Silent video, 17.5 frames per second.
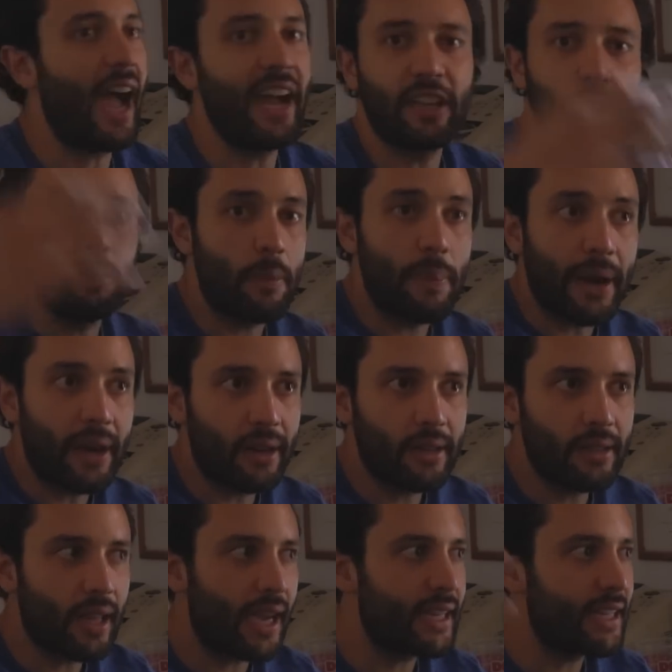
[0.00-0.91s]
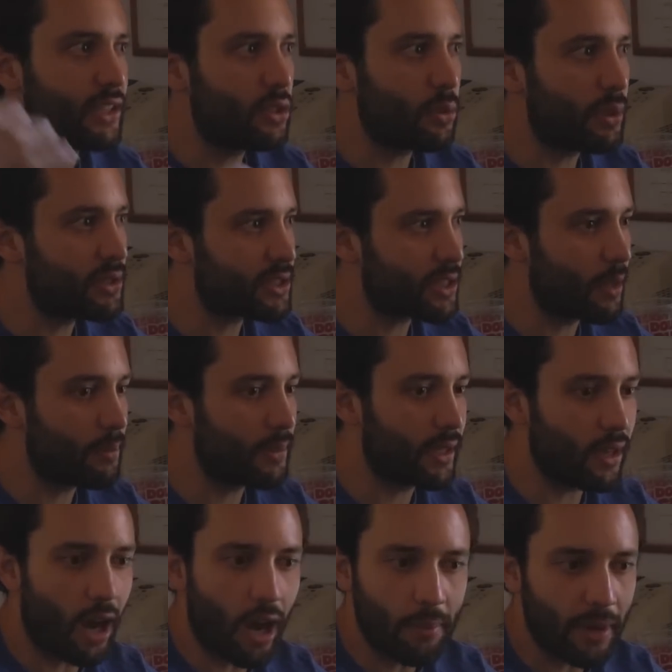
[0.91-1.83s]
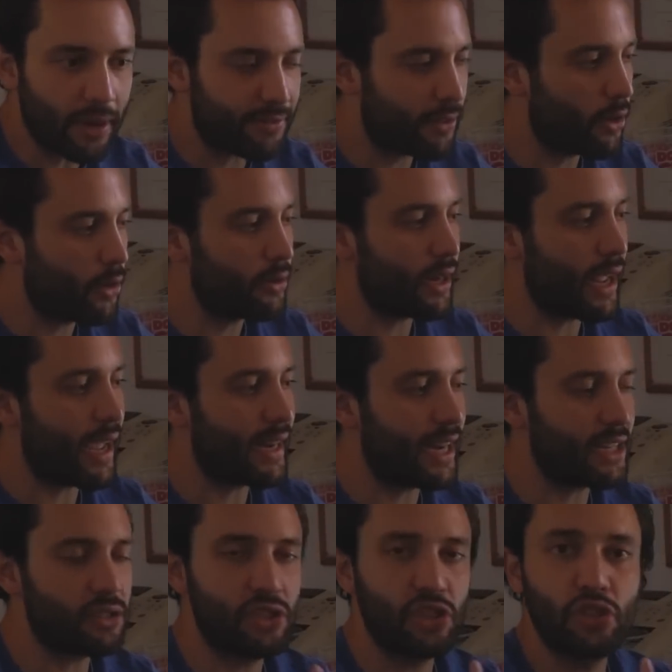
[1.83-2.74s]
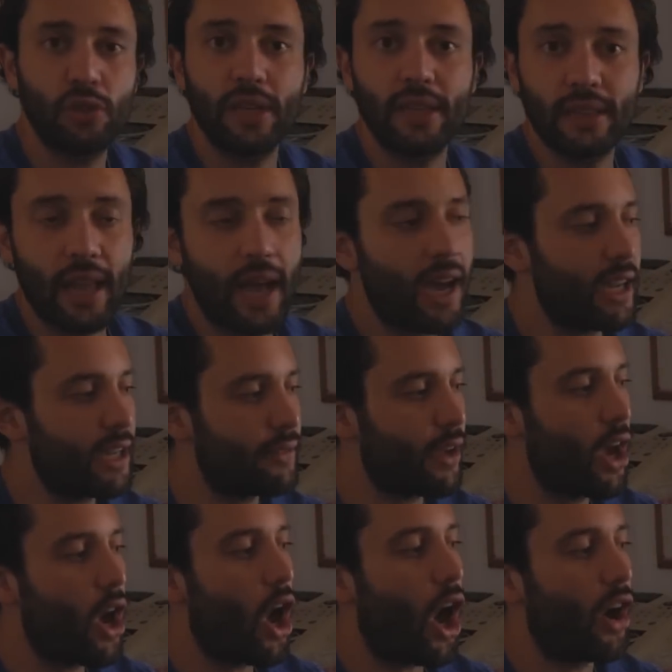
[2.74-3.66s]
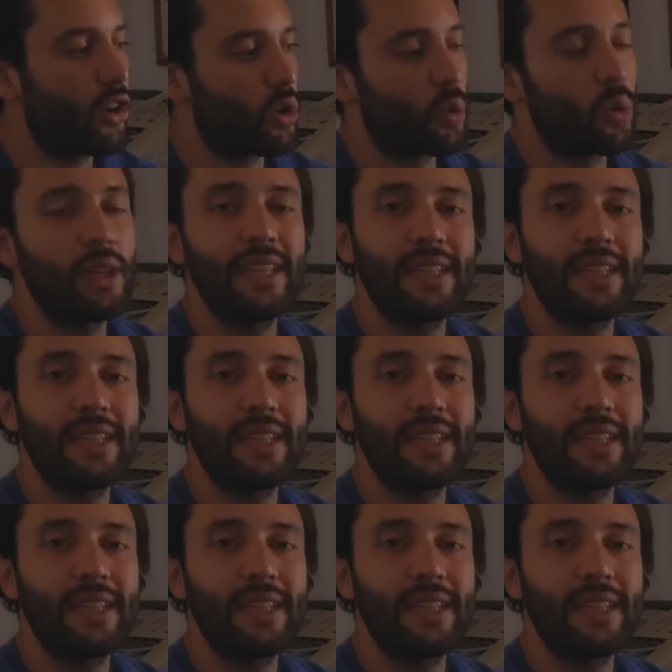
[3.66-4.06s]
I could be paragliding, doing something on my phone, and actually shooting live on a really